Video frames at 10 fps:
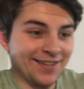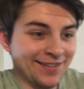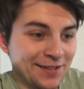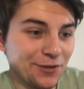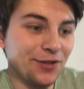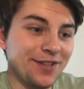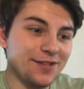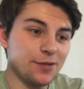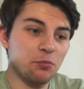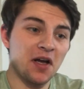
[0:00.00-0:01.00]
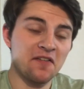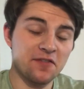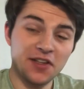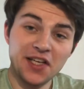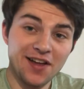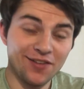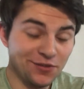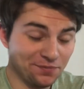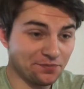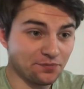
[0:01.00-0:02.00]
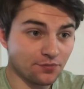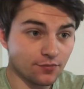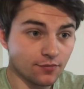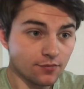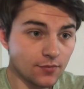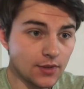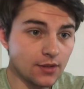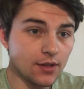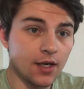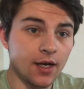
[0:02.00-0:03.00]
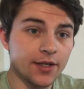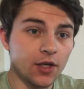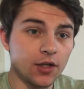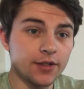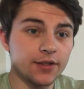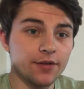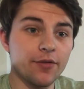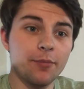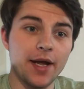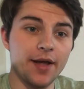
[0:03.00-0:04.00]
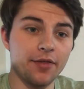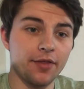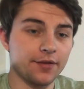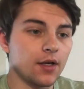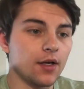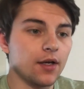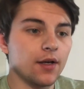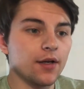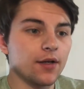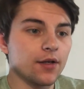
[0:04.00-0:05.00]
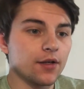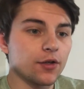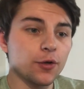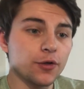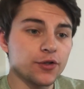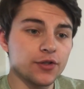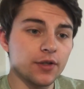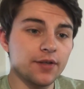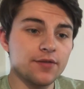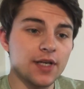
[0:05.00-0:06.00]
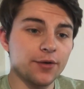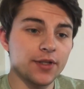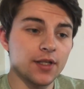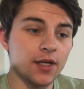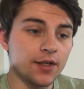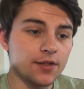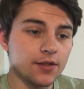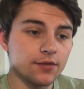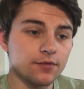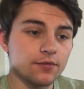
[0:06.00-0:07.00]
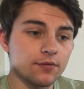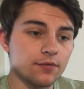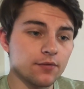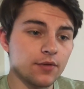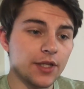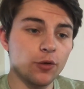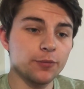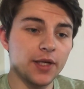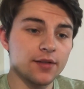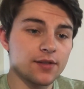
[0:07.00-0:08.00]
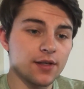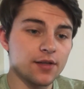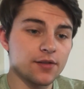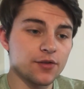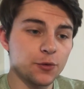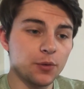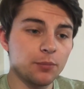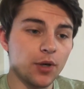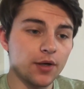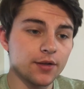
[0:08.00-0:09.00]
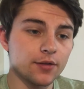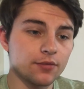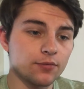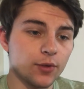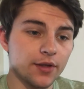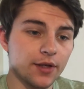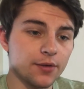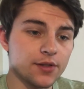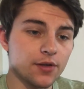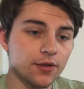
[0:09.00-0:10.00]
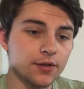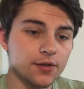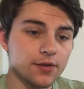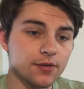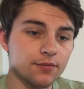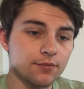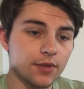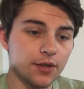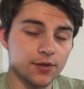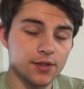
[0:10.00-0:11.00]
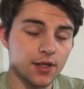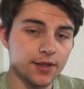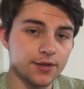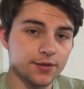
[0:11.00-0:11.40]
Here it is, my villanelle. I call it "The Path." "Courage lives out in the night. The old man says as you embark, where there is darkness, there is light.